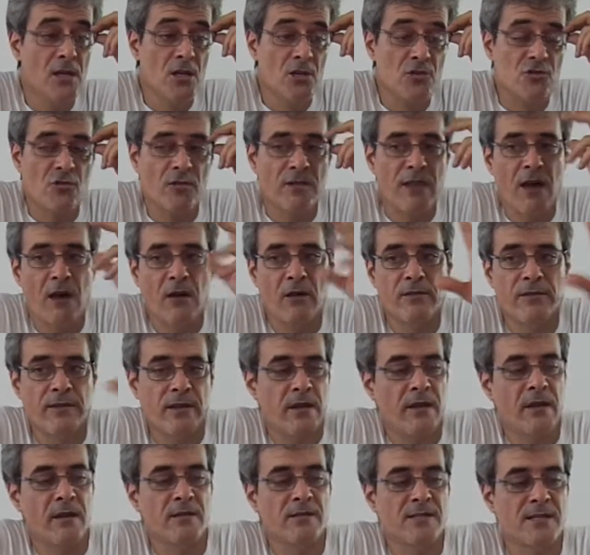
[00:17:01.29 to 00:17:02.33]
So now
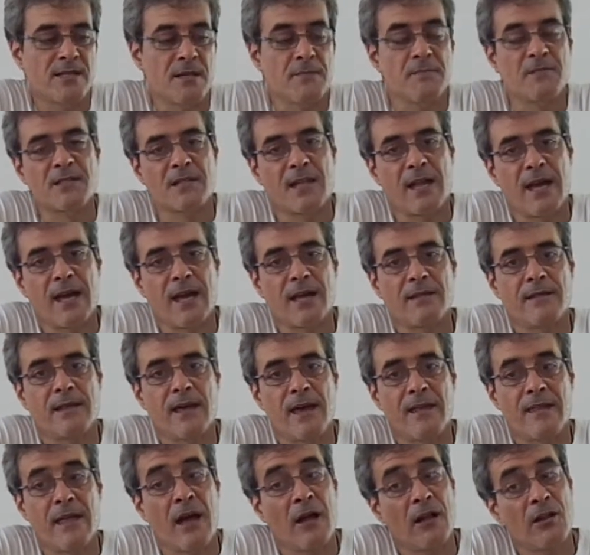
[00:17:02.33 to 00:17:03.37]
there seems like
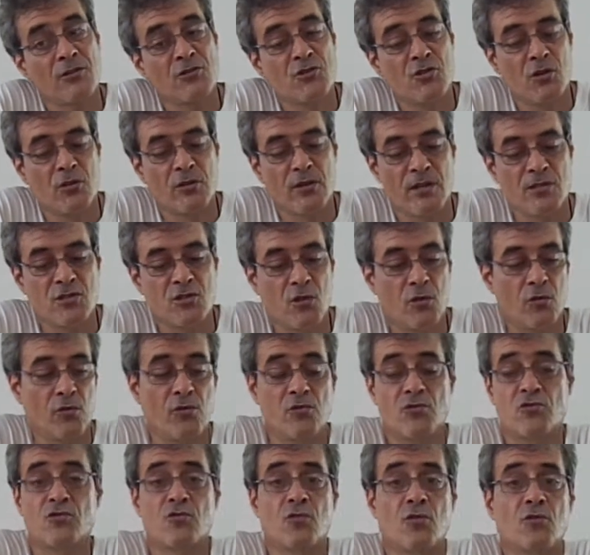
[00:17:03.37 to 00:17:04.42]
that Hal Jordan is going
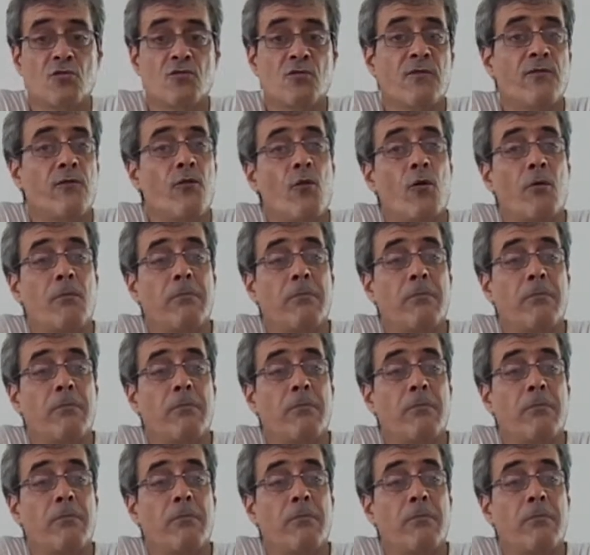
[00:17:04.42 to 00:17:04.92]
to search for